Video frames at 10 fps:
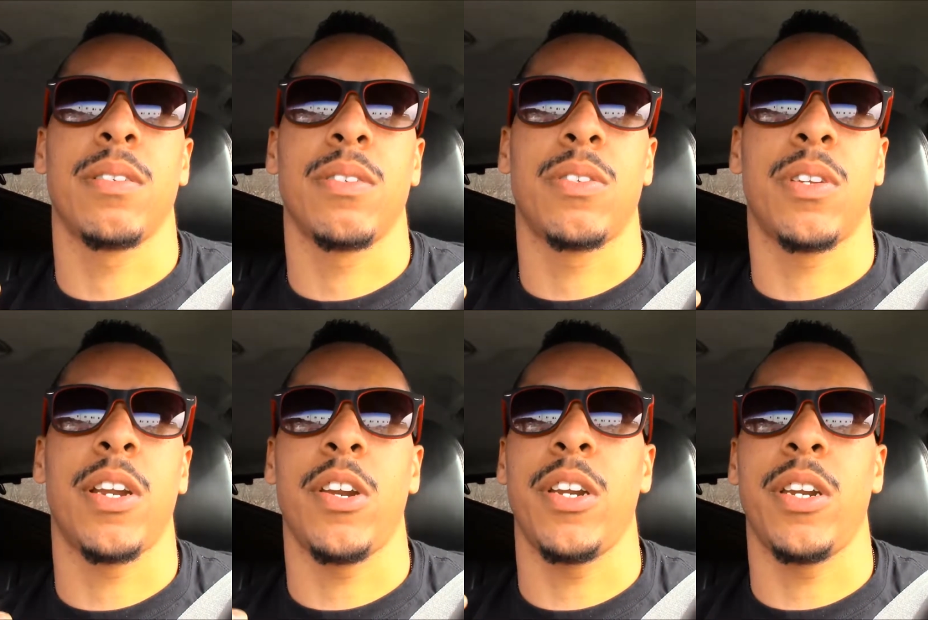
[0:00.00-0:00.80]

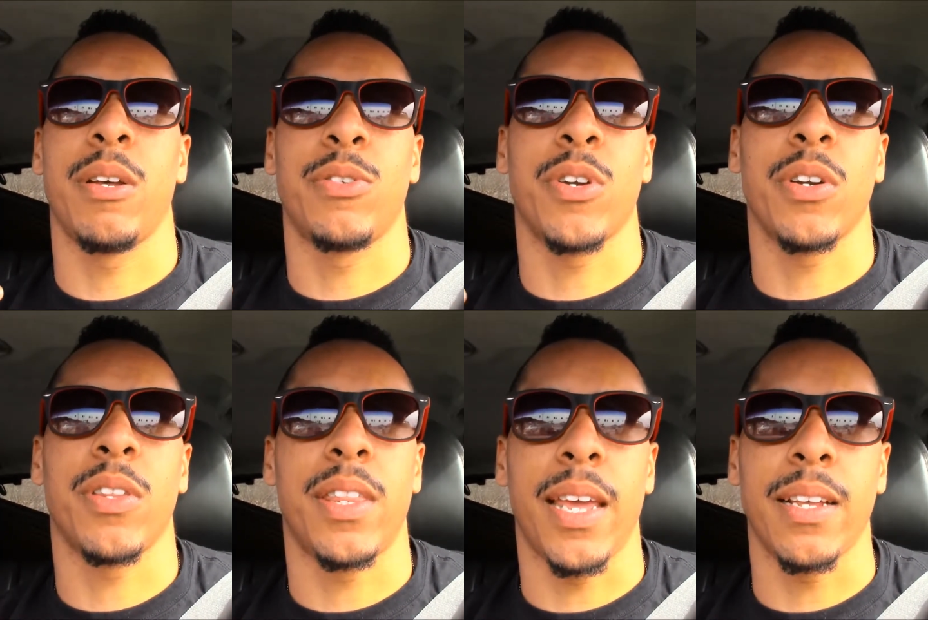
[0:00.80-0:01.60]
certain
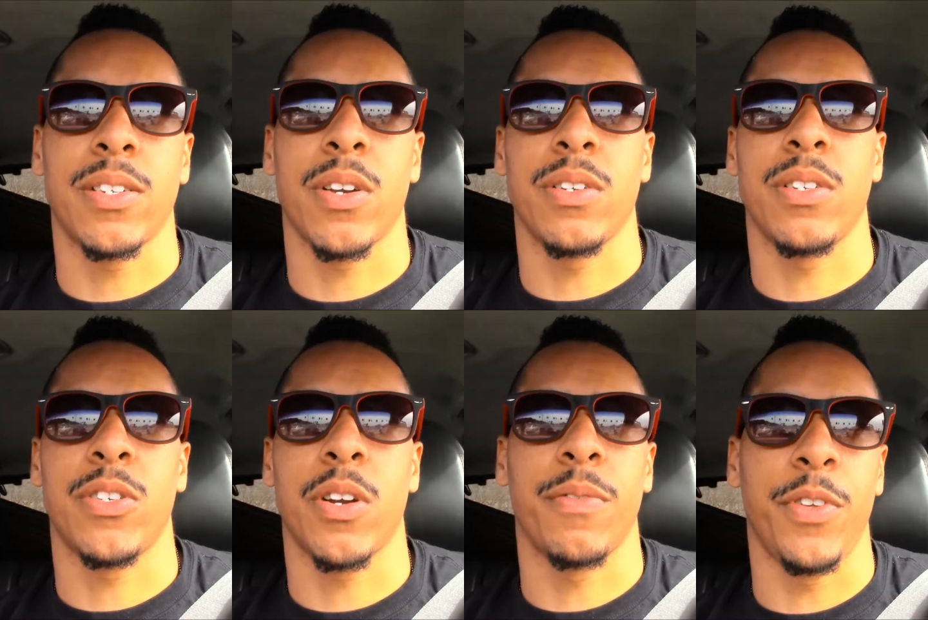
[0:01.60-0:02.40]
things,
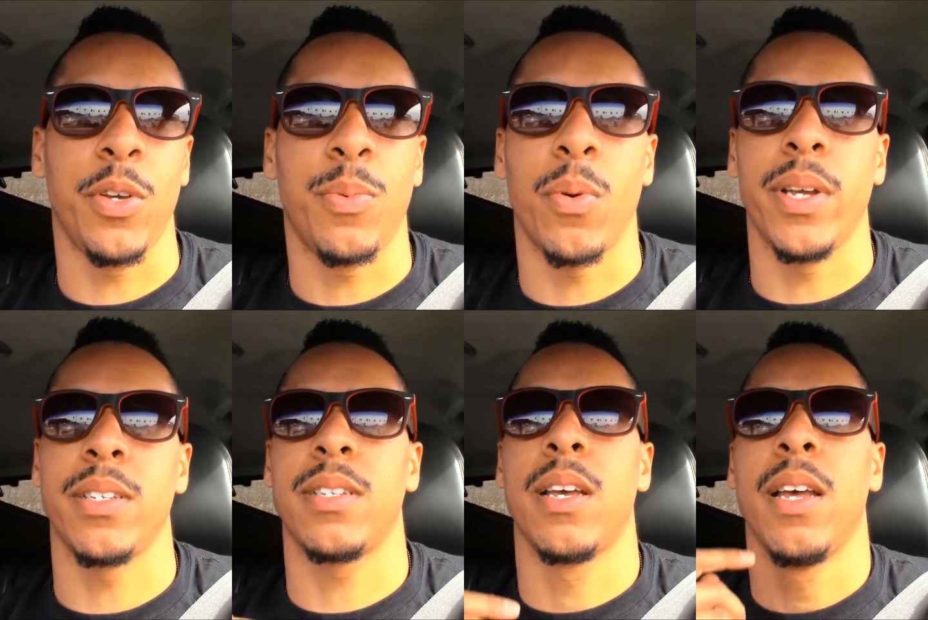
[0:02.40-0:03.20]
certain
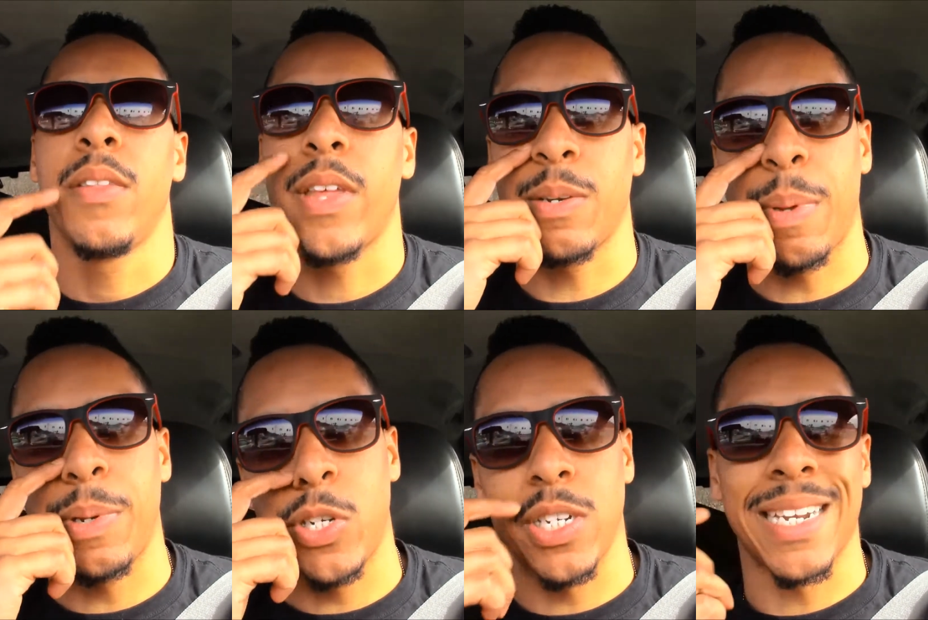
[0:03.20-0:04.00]
viewpoints that maybe
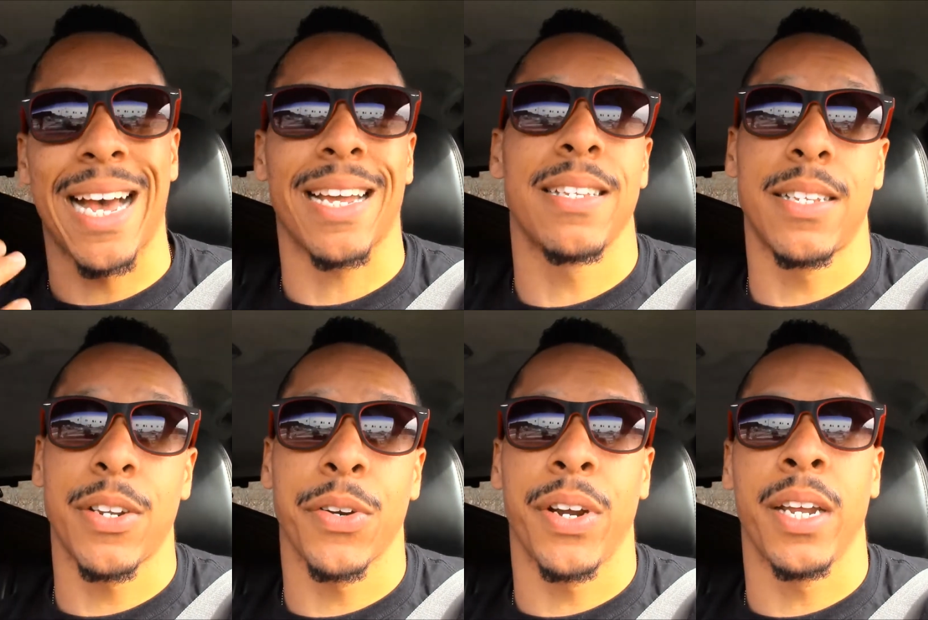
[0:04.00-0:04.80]
she's not
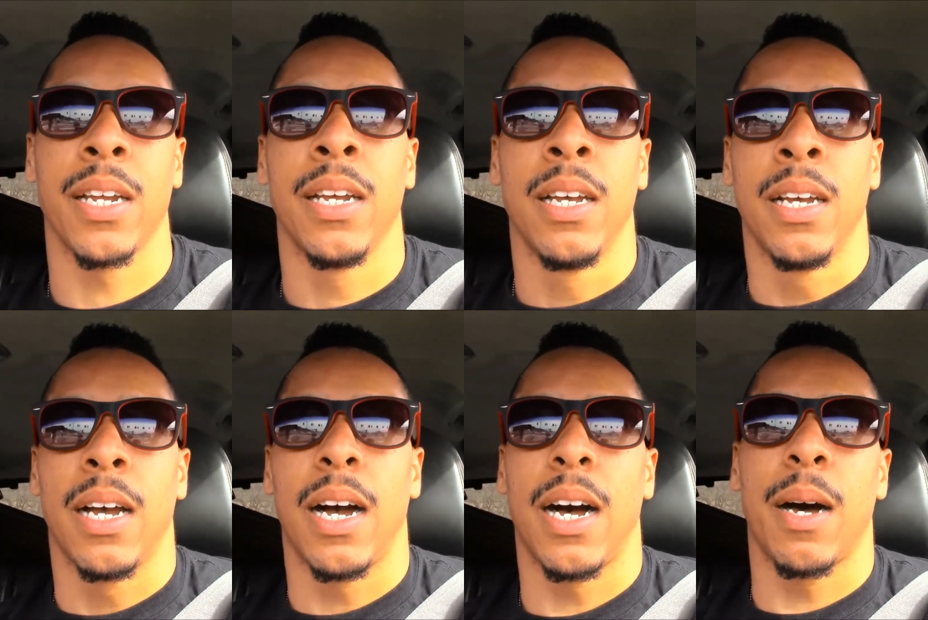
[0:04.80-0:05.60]
considering.
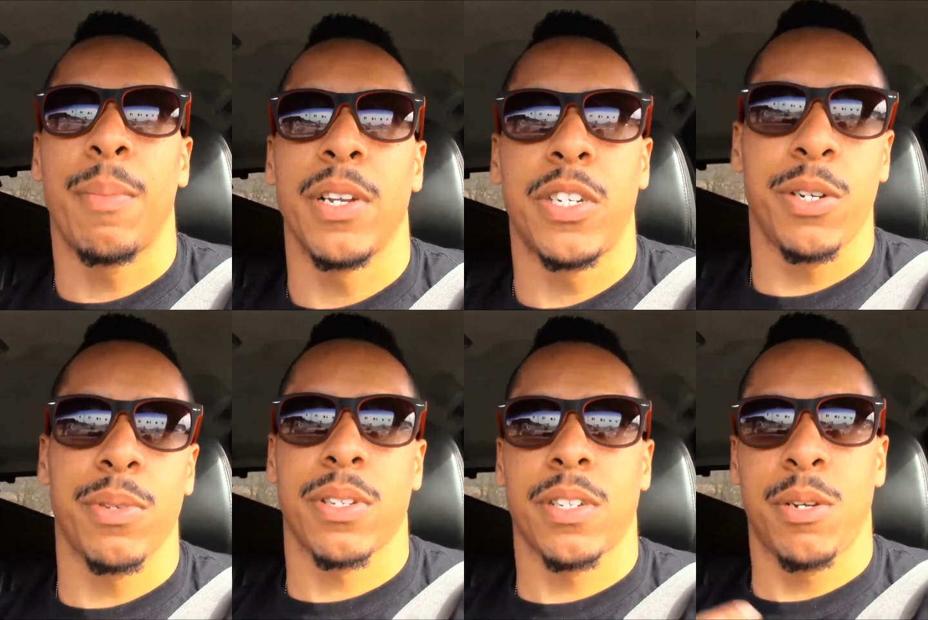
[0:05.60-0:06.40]
But she
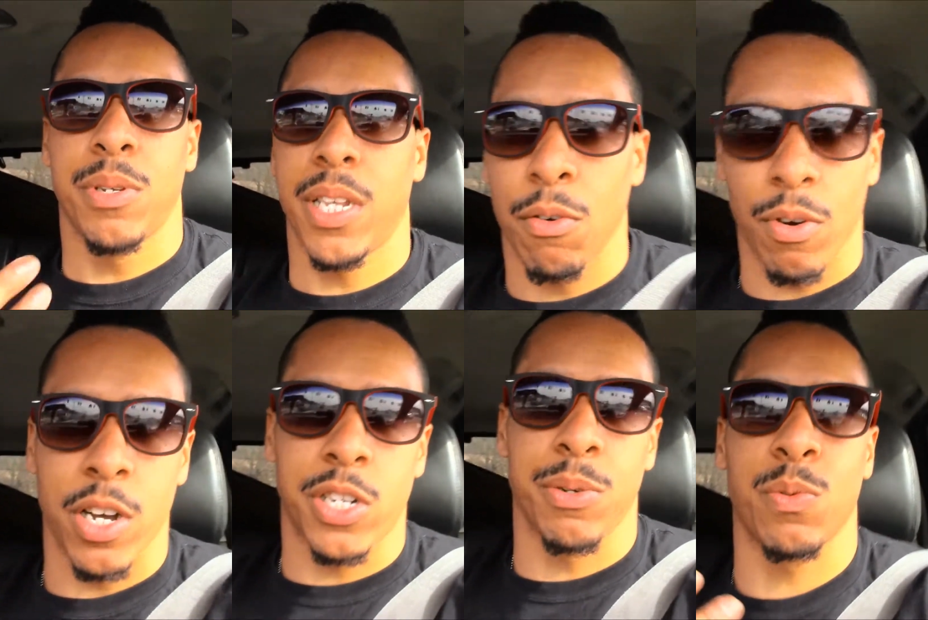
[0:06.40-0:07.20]
was in a rush. She was